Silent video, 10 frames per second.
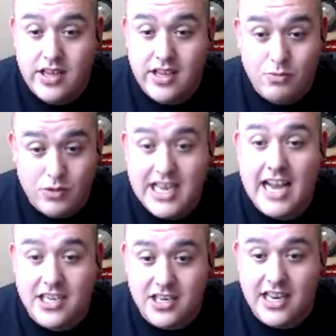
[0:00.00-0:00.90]
was
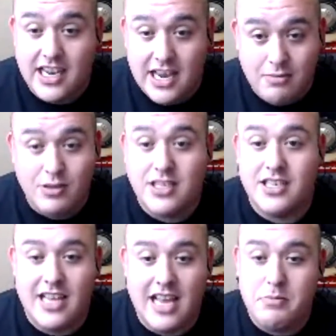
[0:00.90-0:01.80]
actually it was
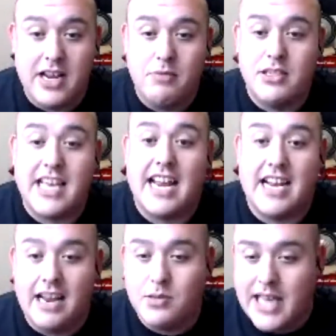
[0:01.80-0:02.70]
I mean it was like
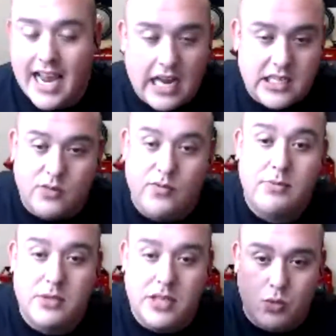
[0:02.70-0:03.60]
it was like I just flipped
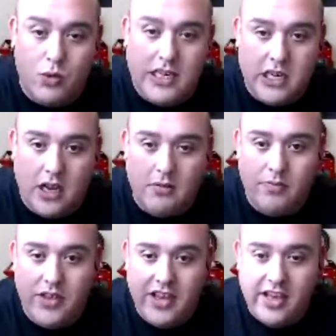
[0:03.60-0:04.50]
the switch up
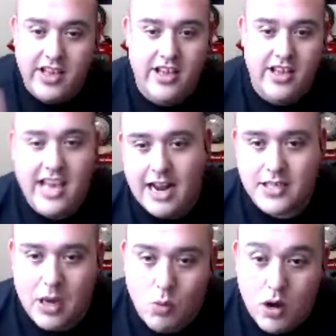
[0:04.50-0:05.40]
and I was
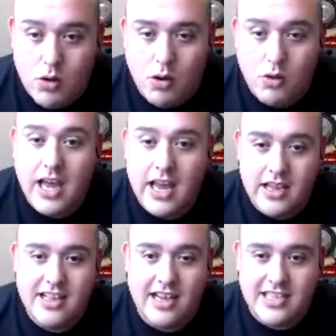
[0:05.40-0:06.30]
like, whoa, okay.
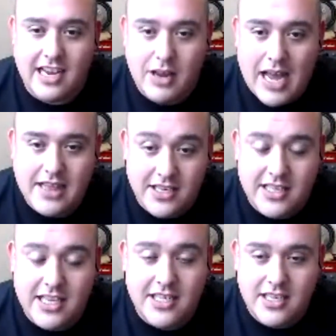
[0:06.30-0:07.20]
I was like, yeah, this this is